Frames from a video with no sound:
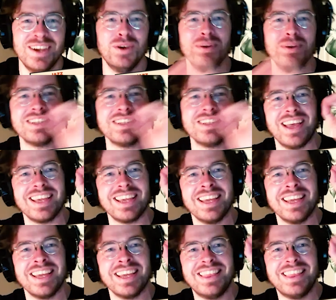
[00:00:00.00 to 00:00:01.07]
Who is like
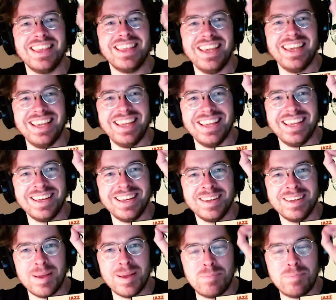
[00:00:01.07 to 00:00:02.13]
the
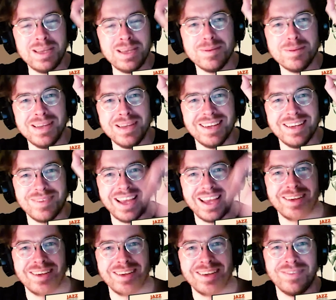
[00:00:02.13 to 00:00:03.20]
epitome of
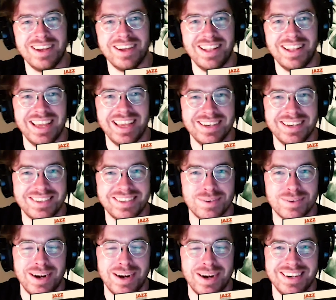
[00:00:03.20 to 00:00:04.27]
AFL and
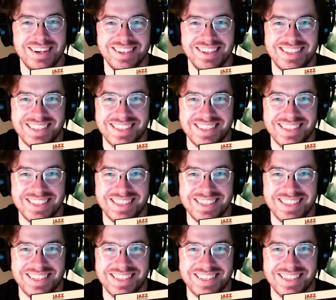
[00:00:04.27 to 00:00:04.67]
greatness.